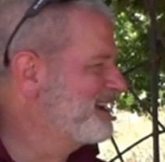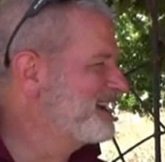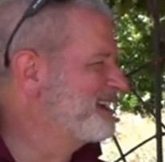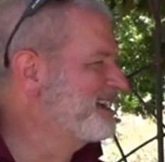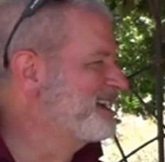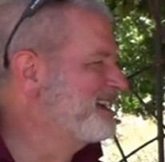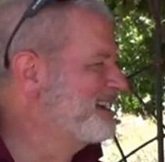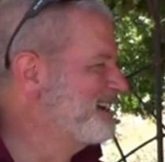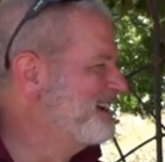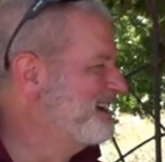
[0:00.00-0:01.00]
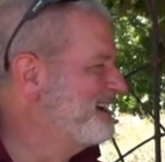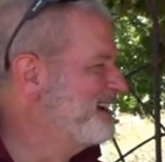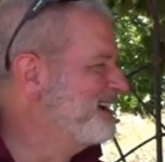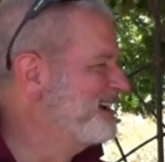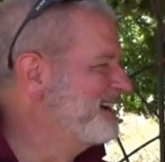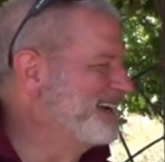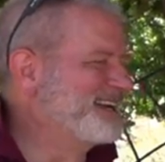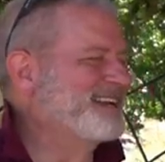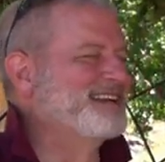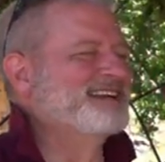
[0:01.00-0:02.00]
saw a car drive up
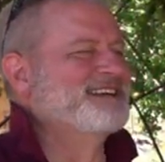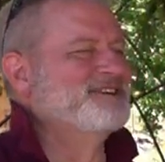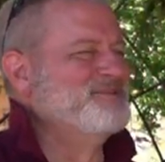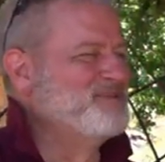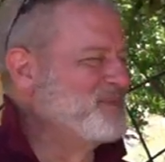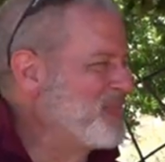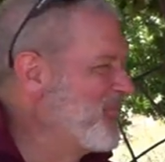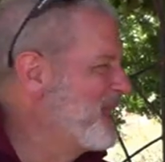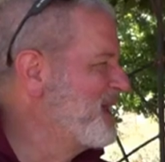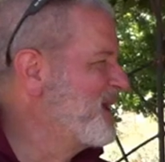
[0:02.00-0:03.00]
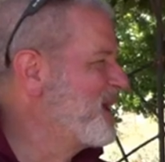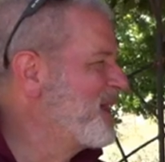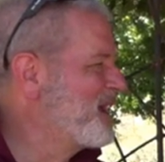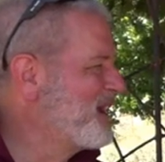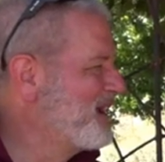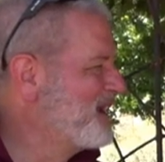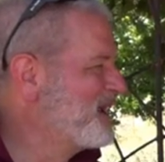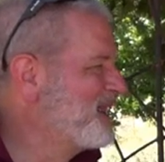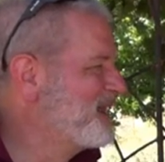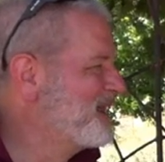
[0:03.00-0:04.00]
last night, and I had no idea what we'd
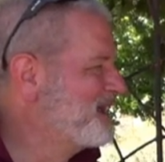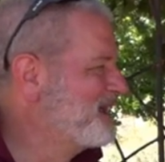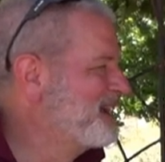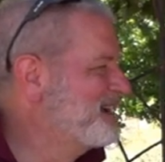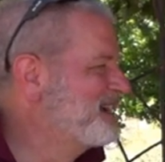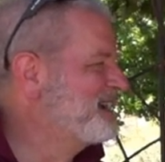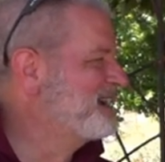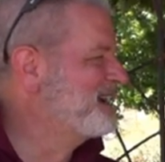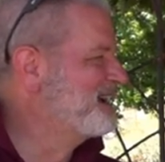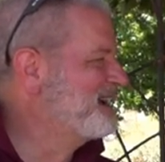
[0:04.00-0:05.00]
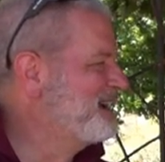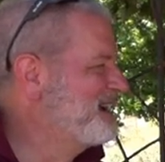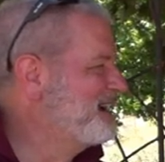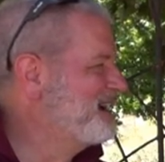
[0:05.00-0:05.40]
be getting. I saw one